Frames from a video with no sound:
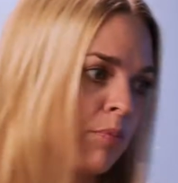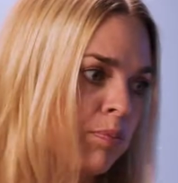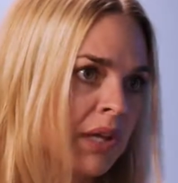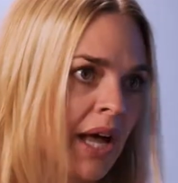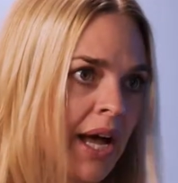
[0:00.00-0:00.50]

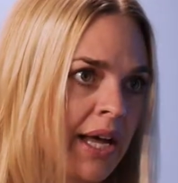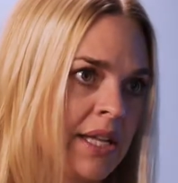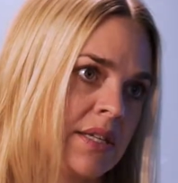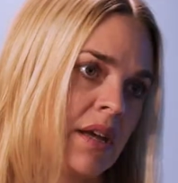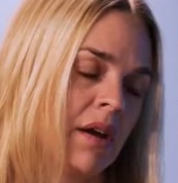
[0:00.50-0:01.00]

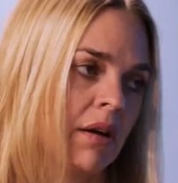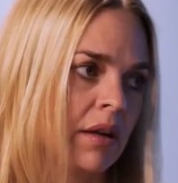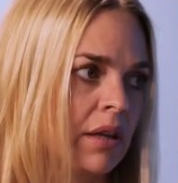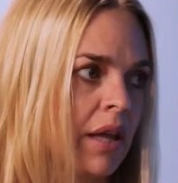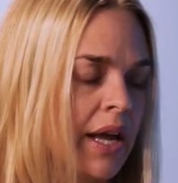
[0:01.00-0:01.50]
blonde hair
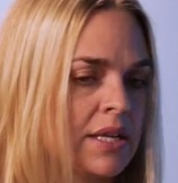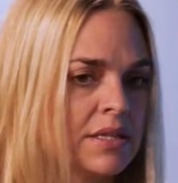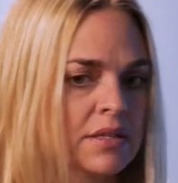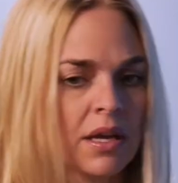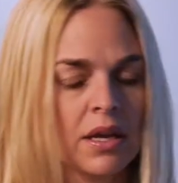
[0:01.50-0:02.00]
and light
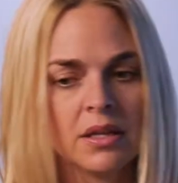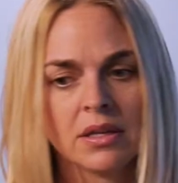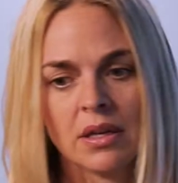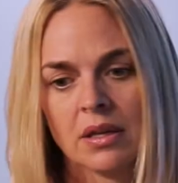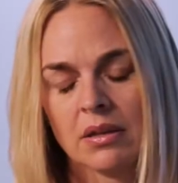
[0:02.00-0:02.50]
skinned
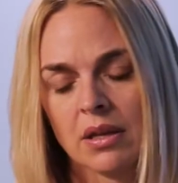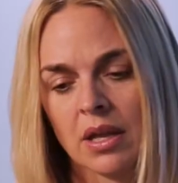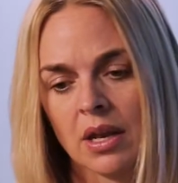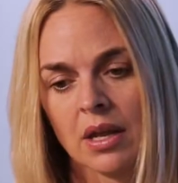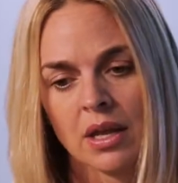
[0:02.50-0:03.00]

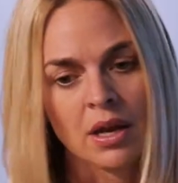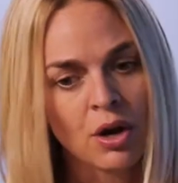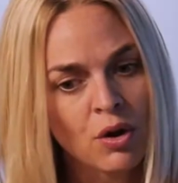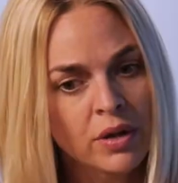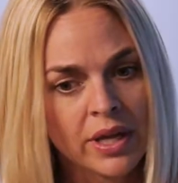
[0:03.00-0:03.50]
in an
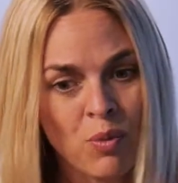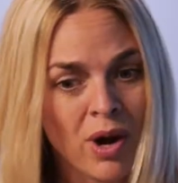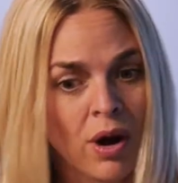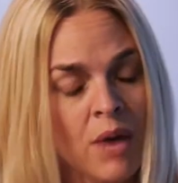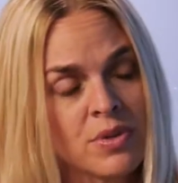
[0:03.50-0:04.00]
Oakland
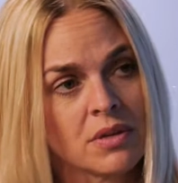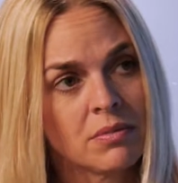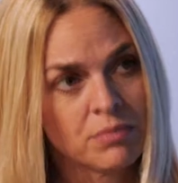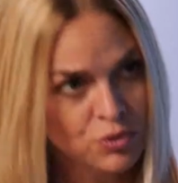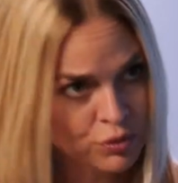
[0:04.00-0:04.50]
where I was a
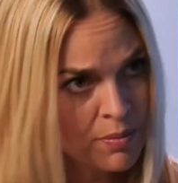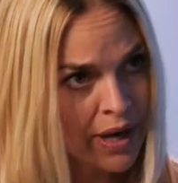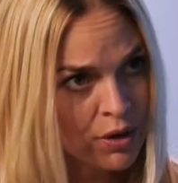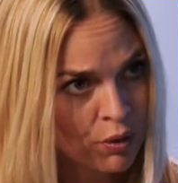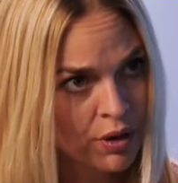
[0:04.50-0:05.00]
true
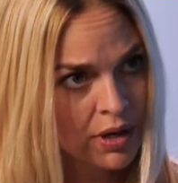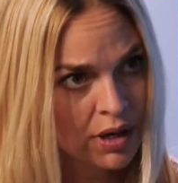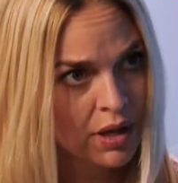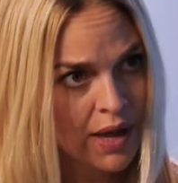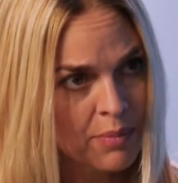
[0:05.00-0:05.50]

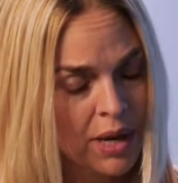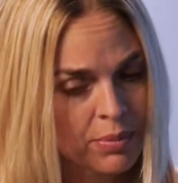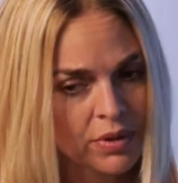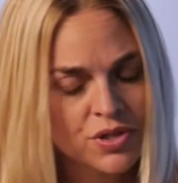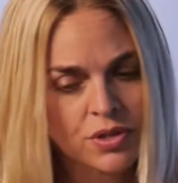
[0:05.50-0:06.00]
minority in that
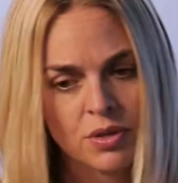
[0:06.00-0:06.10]
population.